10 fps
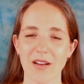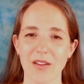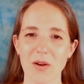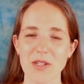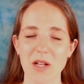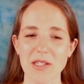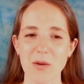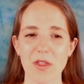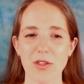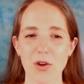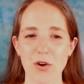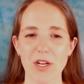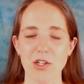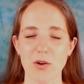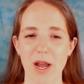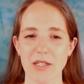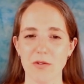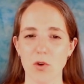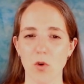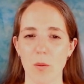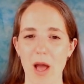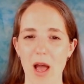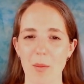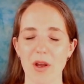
There is also a third interactive Google Map